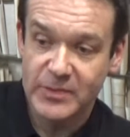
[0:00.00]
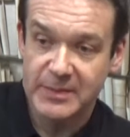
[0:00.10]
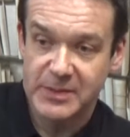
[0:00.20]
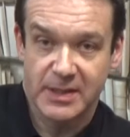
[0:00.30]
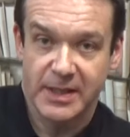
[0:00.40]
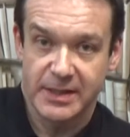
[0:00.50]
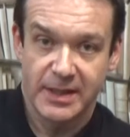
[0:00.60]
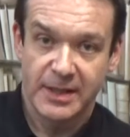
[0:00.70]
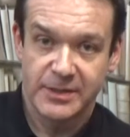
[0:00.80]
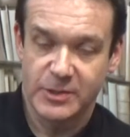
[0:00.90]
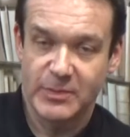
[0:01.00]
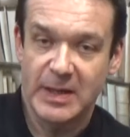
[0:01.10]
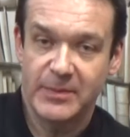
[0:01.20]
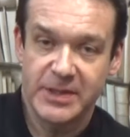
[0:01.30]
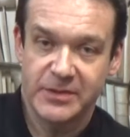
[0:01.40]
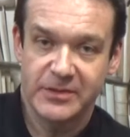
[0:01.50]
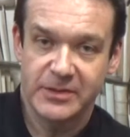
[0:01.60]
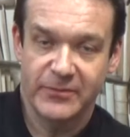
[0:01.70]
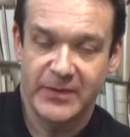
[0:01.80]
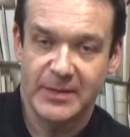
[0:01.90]
website, just published through
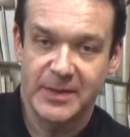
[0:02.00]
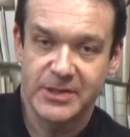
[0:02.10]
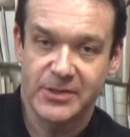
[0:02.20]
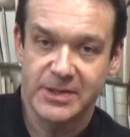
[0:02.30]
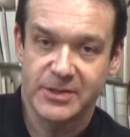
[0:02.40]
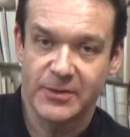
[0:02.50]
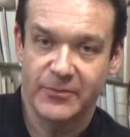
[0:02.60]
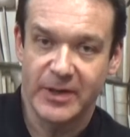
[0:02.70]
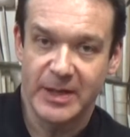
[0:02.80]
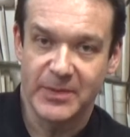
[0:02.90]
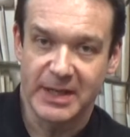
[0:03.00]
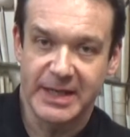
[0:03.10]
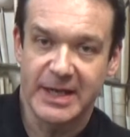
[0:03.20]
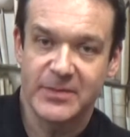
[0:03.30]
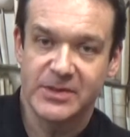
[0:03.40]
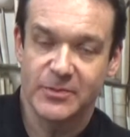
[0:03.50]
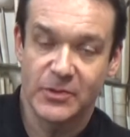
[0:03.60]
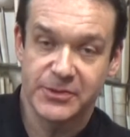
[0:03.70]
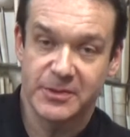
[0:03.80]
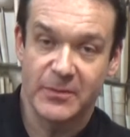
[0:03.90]
some Family Tree software, but it gave me some
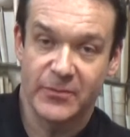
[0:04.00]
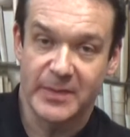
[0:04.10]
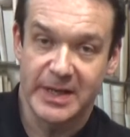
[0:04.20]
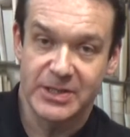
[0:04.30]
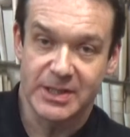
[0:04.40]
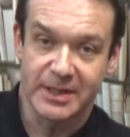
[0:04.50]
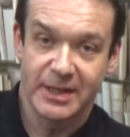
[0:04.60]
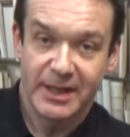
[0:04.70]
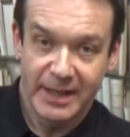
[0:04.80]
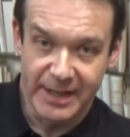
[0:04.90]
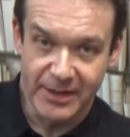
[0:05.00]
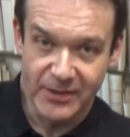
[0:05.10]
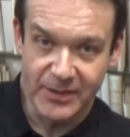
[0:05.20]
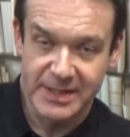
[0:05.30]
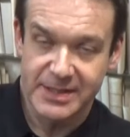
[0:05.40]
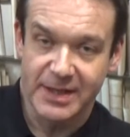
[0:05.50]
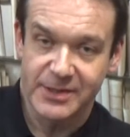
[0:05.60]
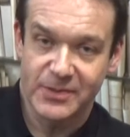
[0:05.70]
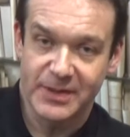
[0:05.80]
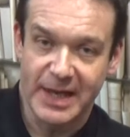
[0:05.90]
awesome information, and I got in
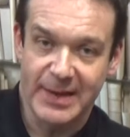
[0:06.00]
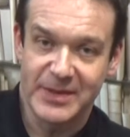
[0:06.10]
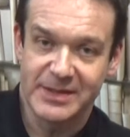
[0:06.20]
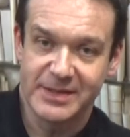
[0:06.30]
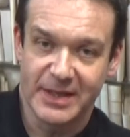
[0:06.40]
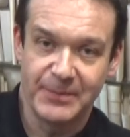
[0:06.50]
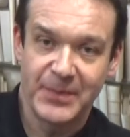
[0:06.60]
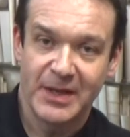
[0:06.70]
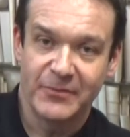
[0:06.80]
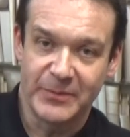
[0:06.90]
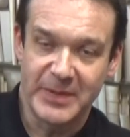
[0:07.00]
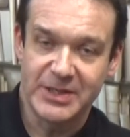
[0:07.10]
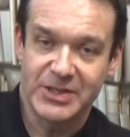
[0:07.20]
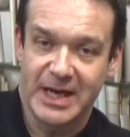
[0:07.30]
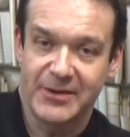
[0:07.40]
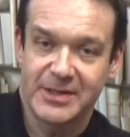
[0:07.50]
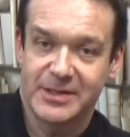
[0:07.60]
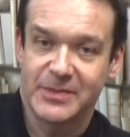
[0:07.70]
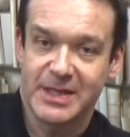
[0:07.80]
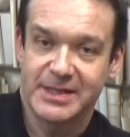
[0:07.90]
touch with them, and we've been sharing
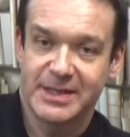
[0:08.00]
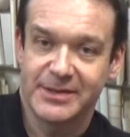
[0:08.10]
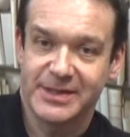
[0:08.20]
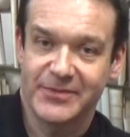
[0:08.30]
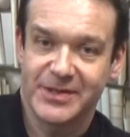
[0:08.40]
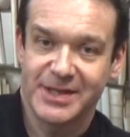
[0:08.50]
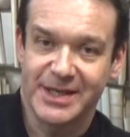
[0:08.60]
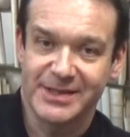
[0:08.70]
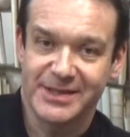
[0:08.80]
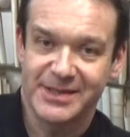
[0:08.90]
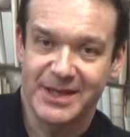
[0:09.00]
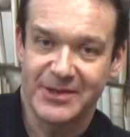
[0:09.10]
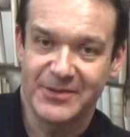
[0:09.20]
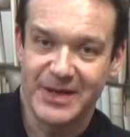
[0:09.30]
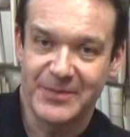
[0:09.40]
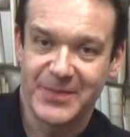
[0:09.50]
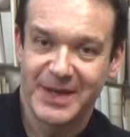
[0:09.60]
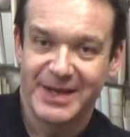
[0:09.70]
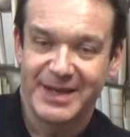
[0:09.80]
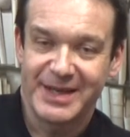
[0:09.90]
some details ever since. So
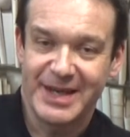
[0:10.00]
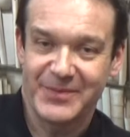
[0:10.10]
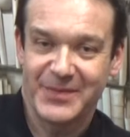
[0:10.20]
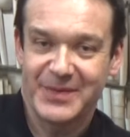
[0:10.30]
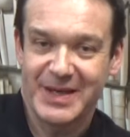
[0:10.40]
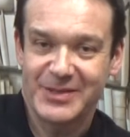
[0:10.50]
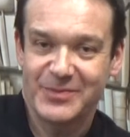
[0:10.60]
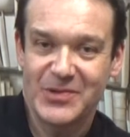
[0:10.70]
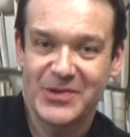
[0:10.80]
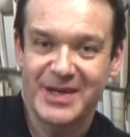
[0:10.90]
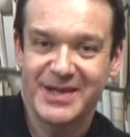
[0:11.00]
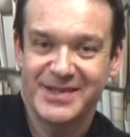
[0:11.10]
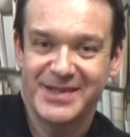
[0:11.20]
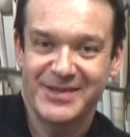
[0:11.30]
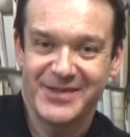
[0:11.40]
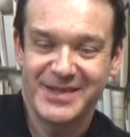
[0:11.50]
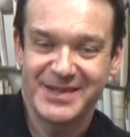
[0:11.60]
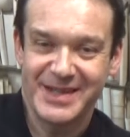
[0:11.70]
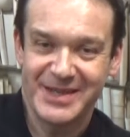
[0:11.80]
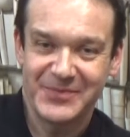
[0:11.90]
yeah, that's Paul Carter, and
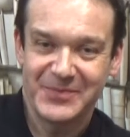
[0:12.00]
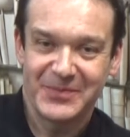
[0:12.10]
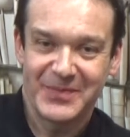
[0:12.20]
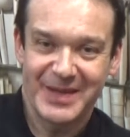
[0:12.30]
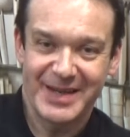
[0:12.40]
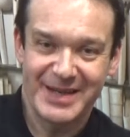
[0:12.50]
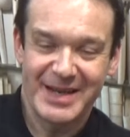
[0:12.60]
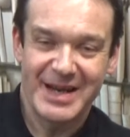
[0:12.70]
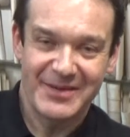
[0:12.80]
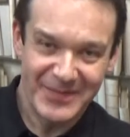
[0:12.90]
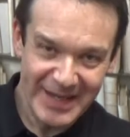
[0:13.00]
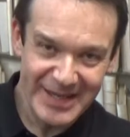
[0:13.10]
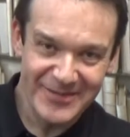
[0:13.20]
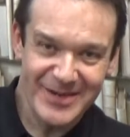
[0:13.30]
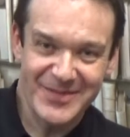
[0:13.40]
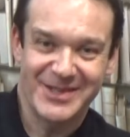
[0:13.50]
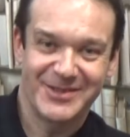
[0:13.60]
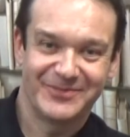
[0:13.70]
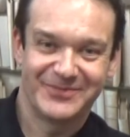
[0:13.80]
thank you very much.